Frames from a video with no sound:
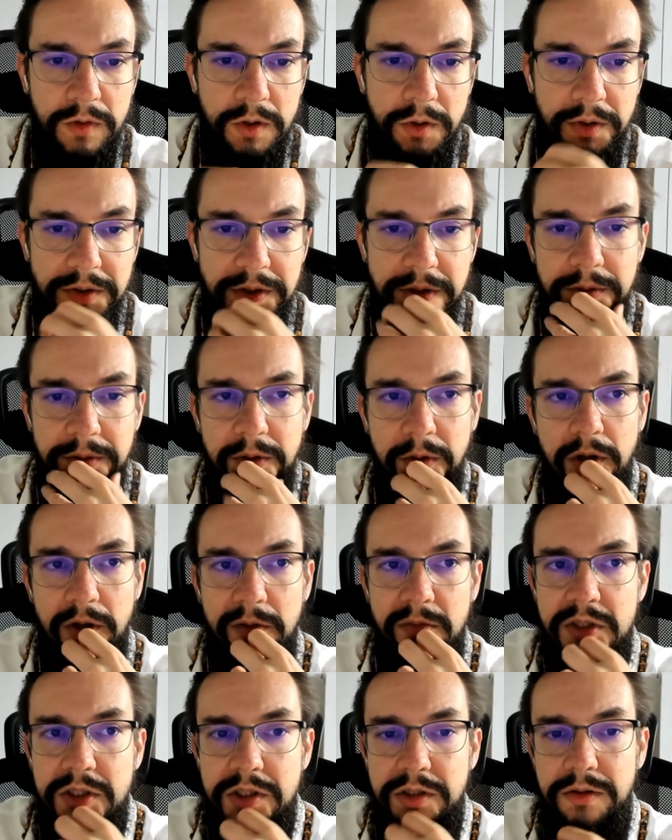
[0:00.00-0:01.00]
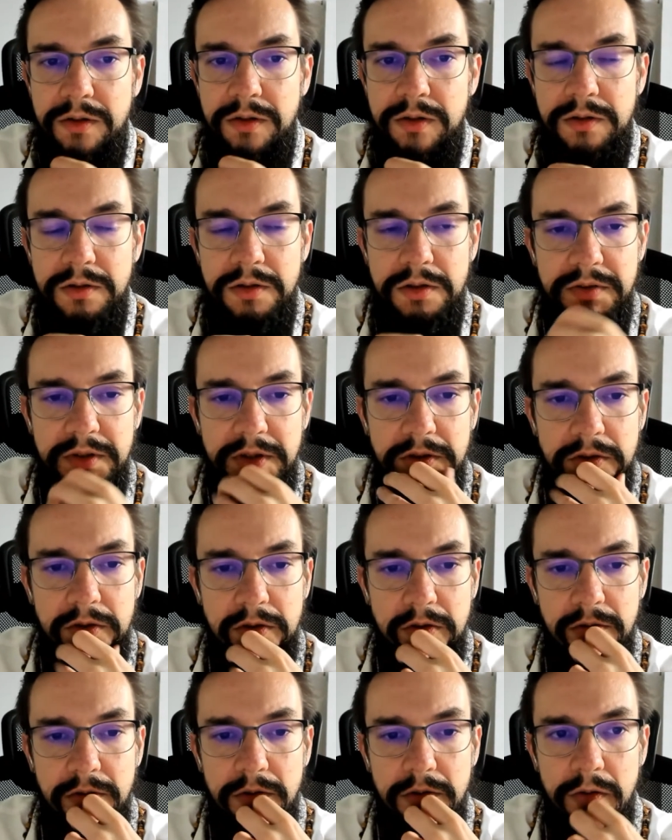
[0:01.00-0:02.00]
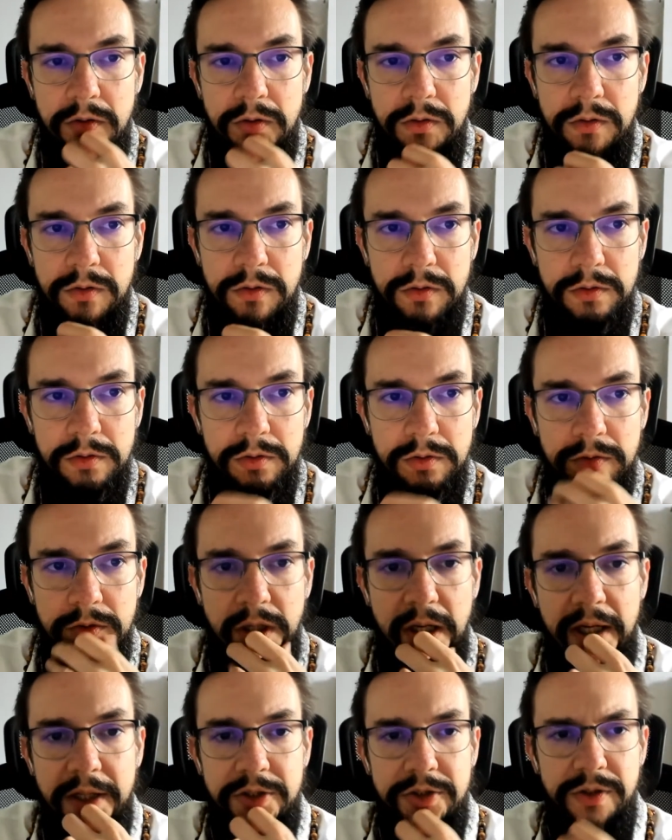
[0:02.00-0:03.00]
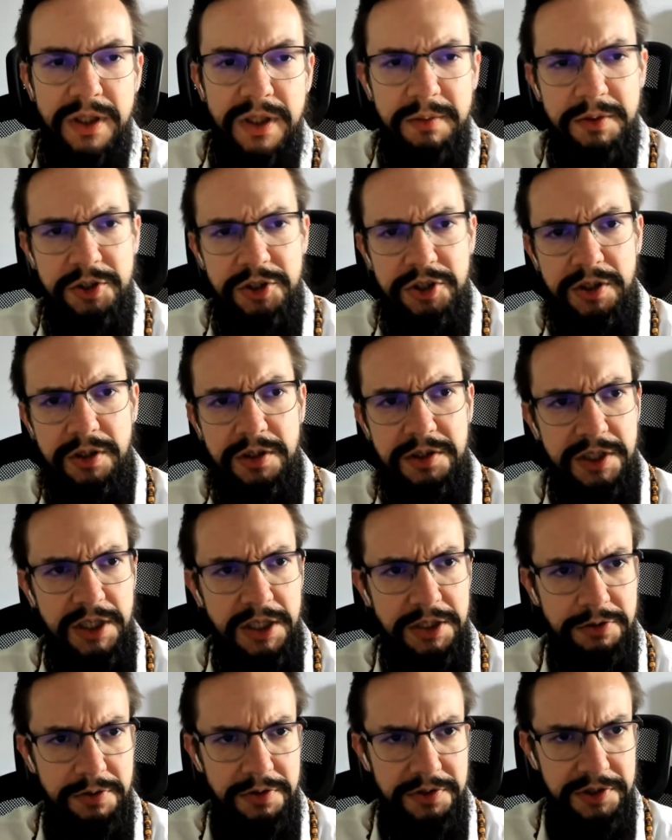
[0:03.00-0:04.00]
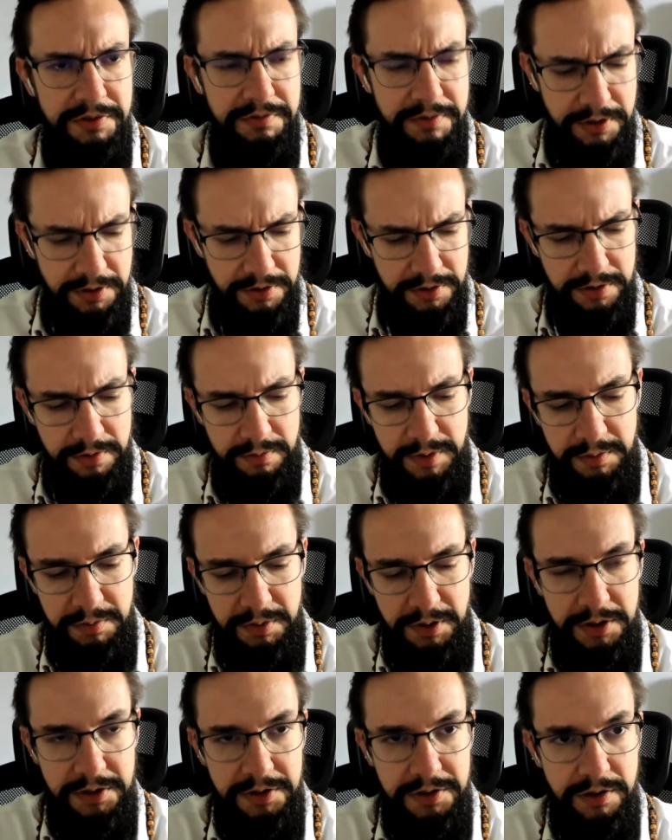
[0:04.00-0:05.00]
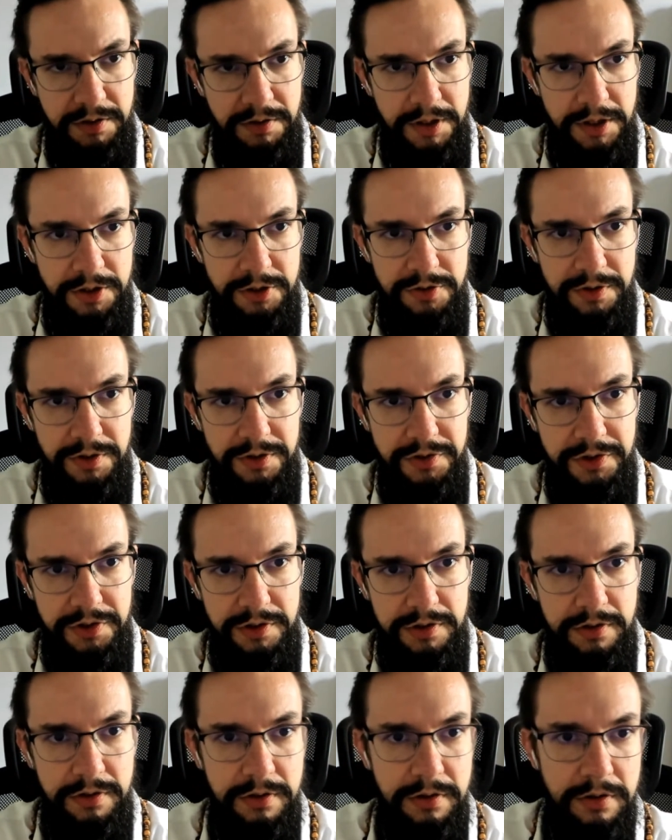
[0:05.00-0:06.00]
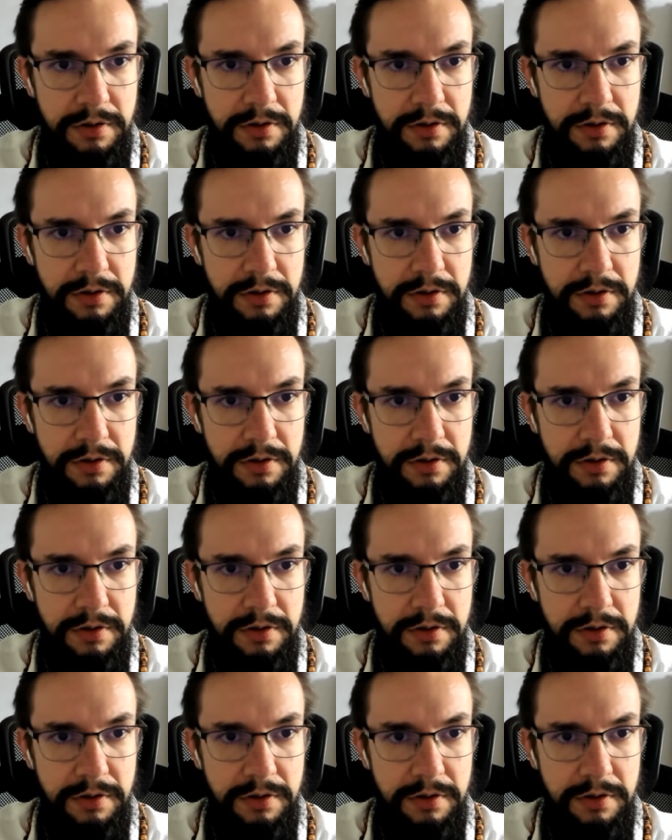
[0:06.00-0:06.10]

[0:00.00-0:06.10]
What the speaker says: Okay, there were no comments on the event. Actually, let me check. It's Adrian's event, so maybe it's on Adrian's...